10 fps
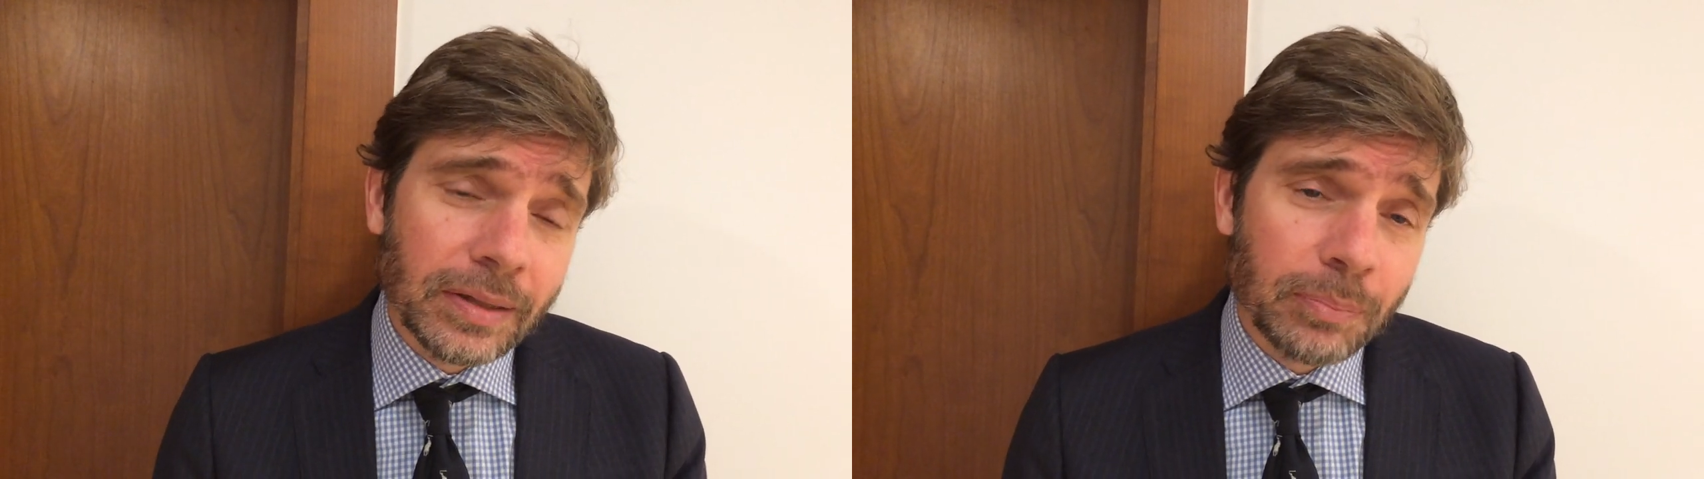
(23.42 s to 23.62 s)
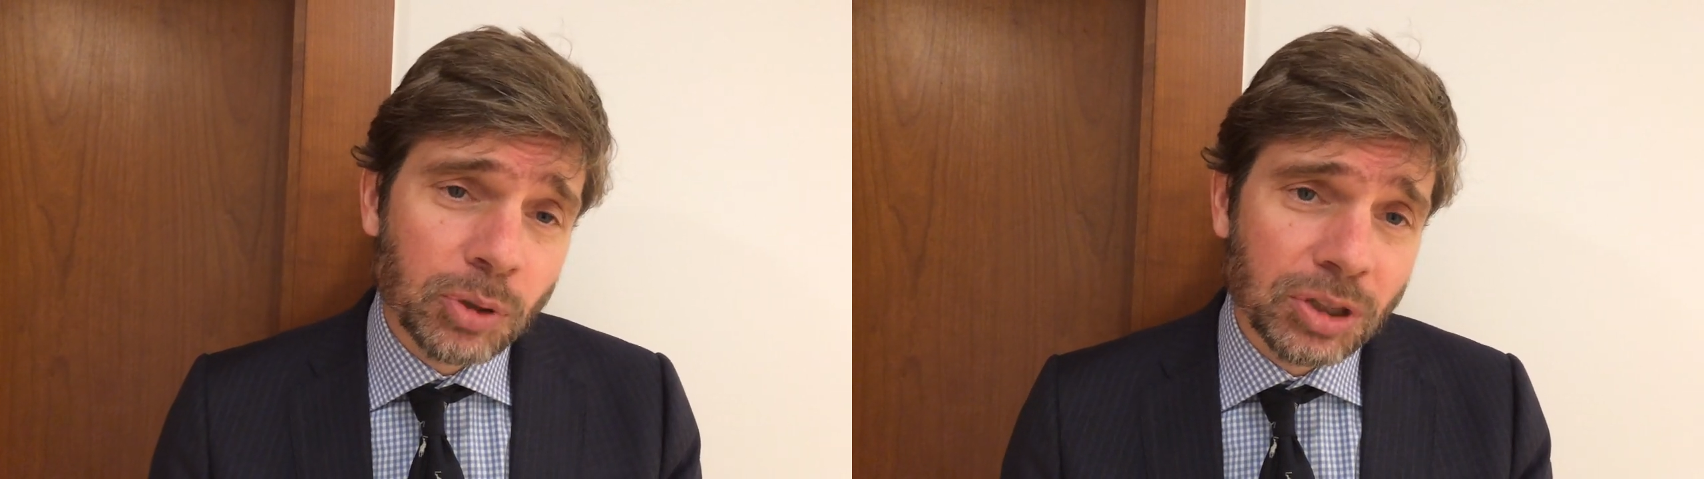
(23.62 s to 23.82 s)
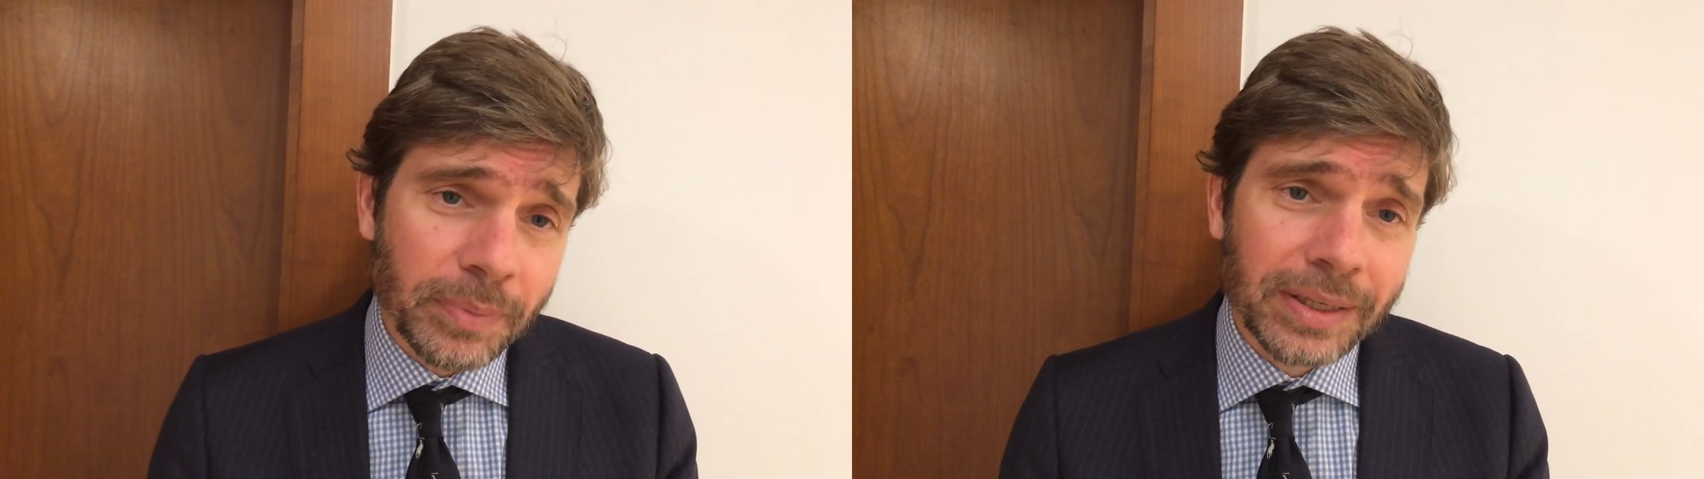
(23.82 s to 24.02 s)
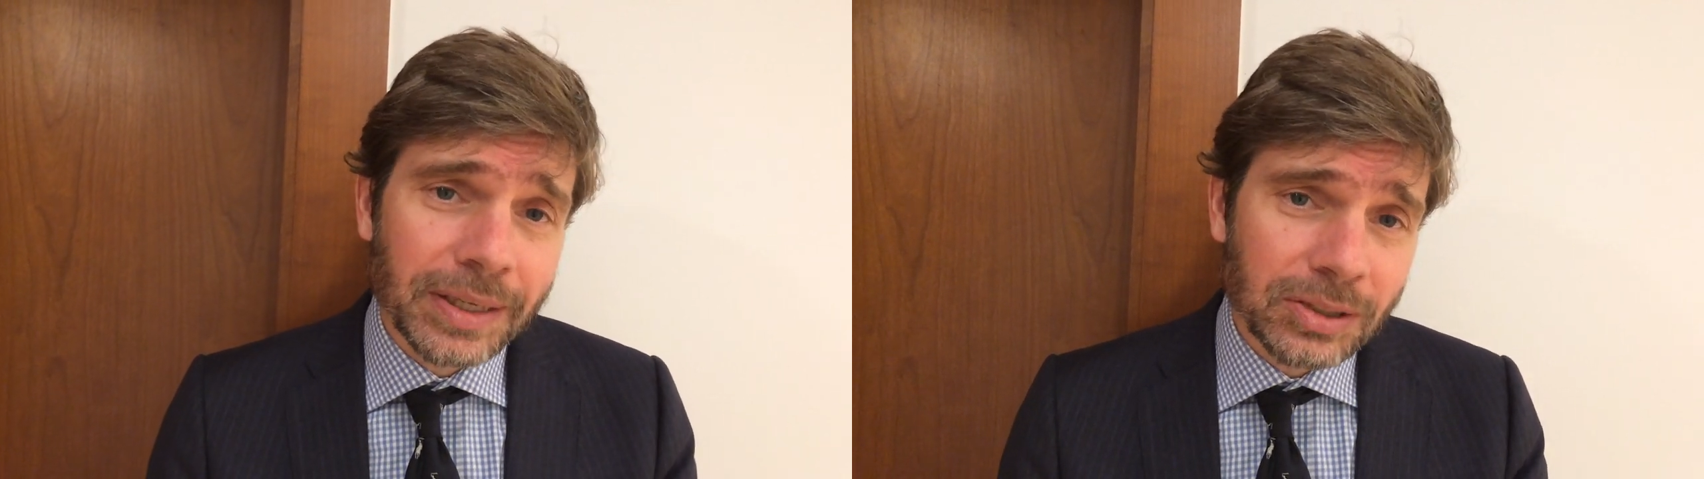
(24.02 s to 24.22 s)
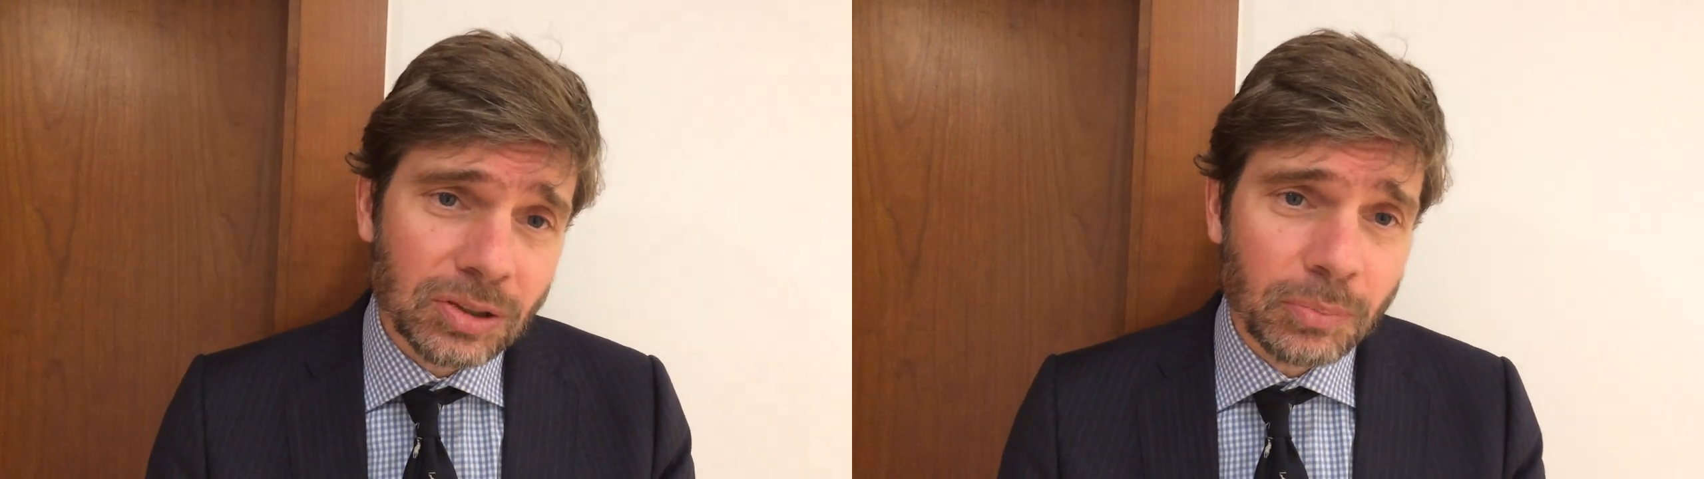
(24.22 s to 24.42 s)
they're pushing back
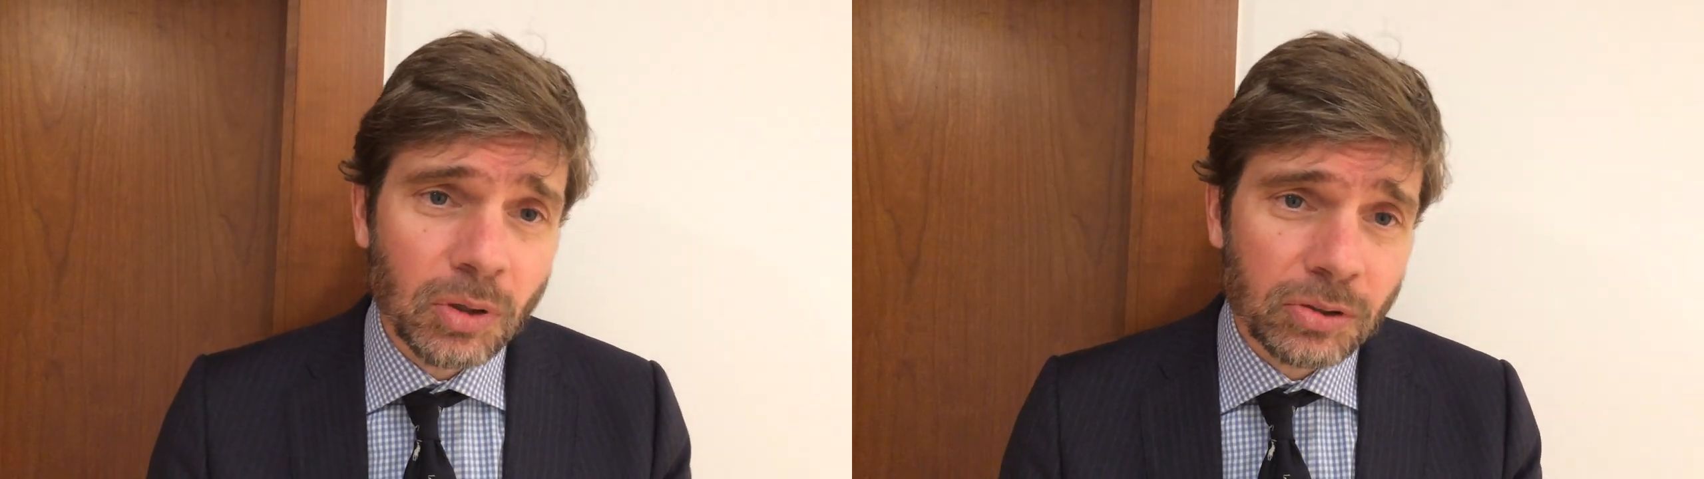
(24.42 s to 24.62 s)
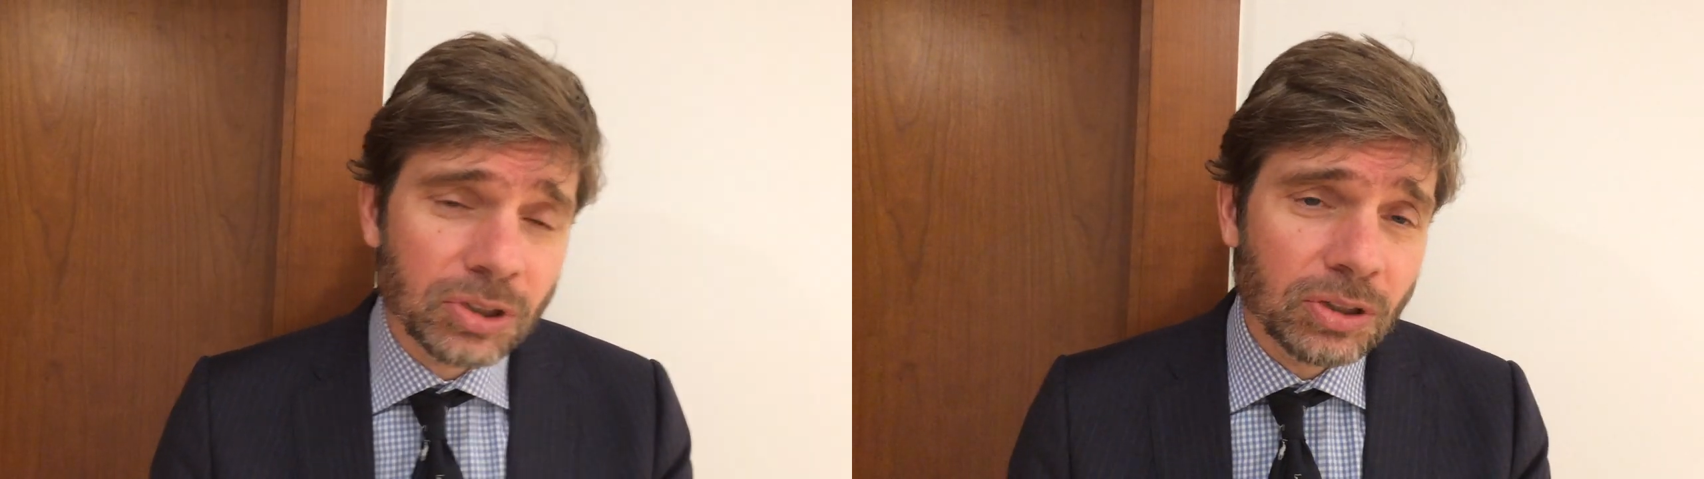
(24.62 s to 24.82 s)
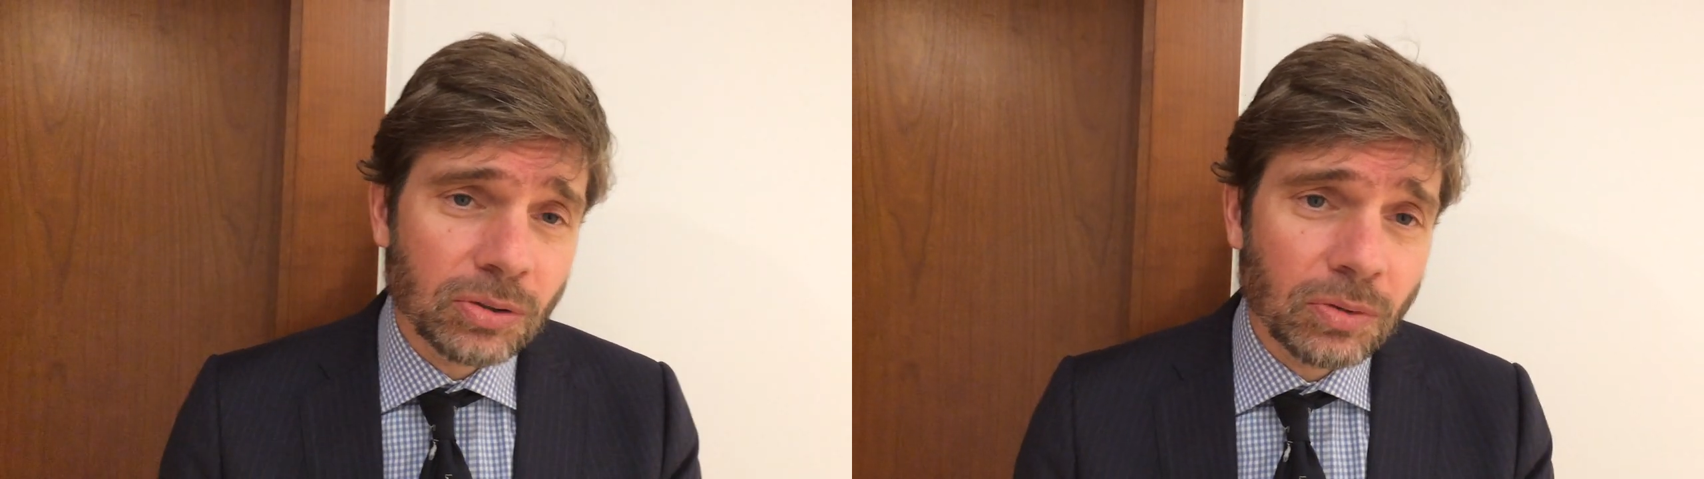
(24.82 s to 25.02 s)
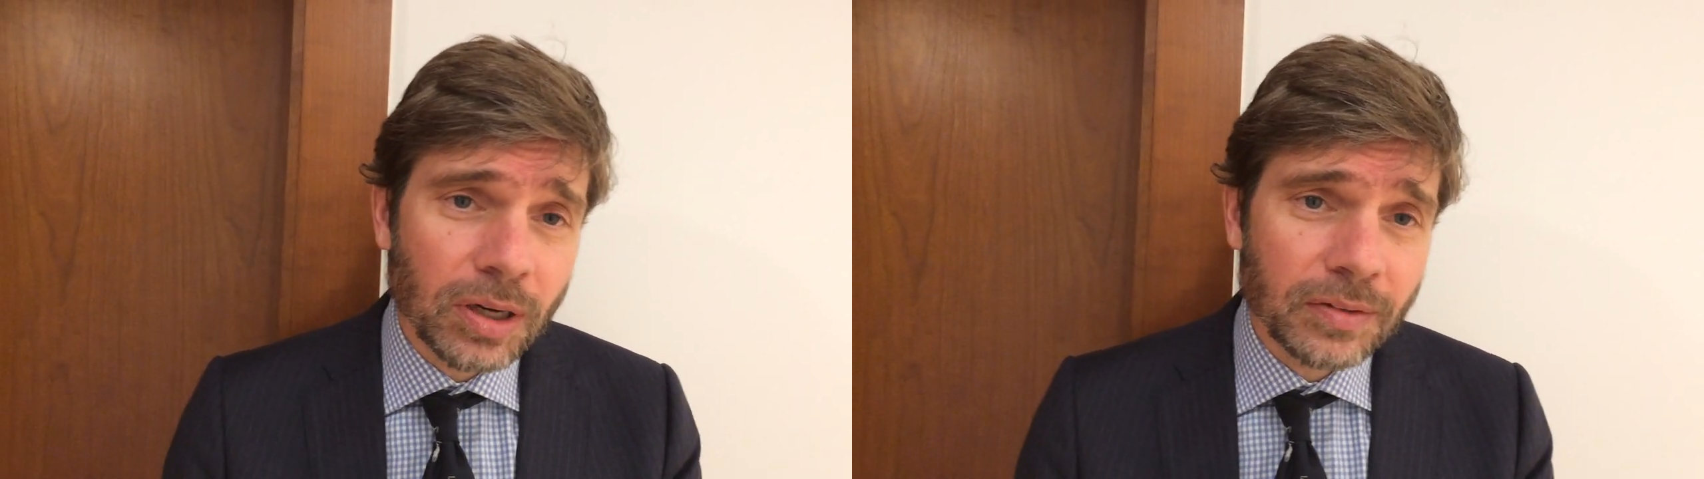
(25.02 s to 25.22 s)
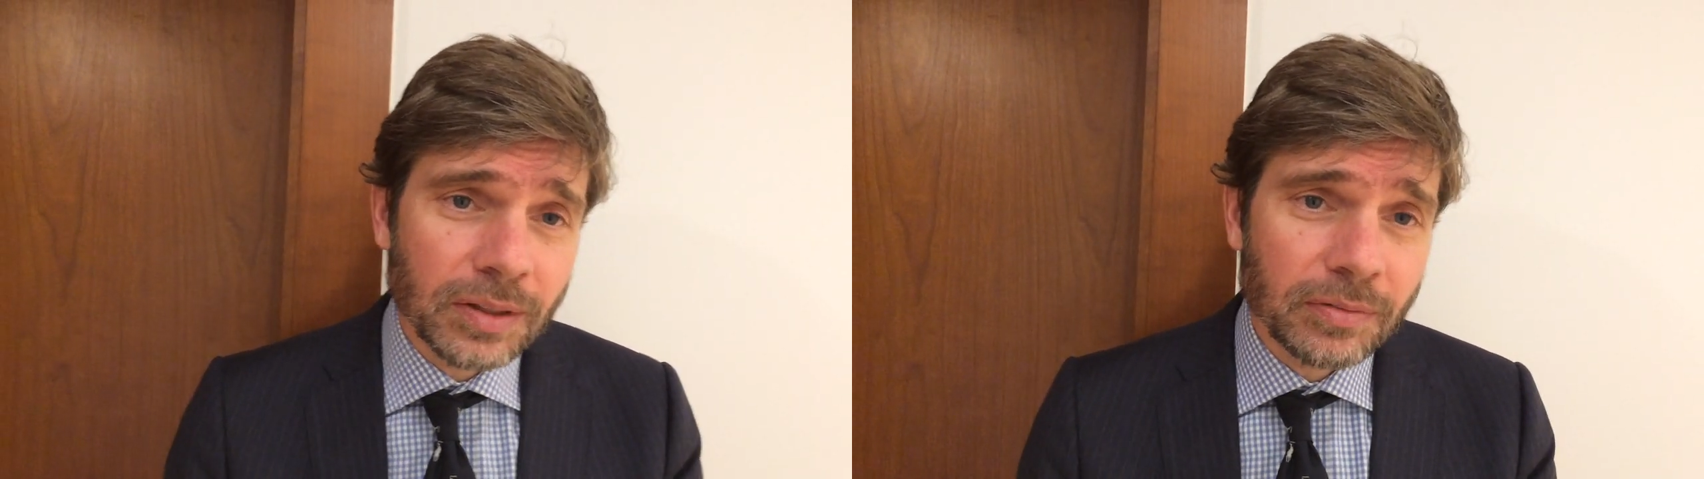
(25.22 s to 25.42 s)
against democracy or
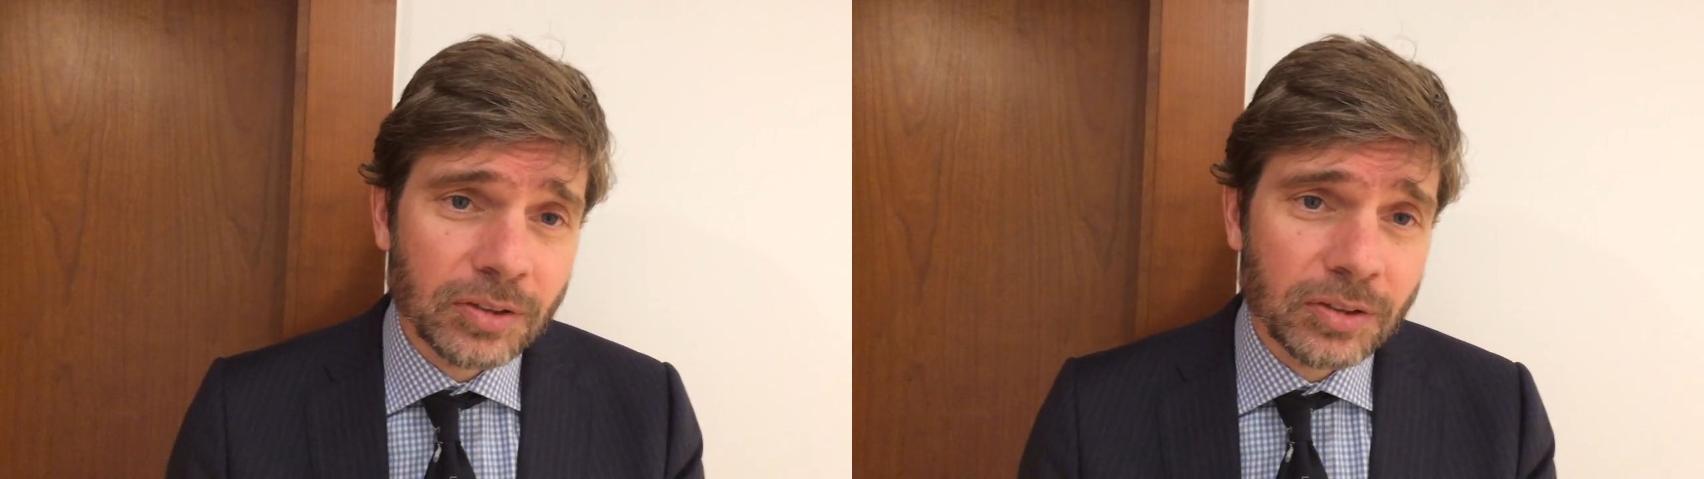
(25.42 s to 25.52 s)
rather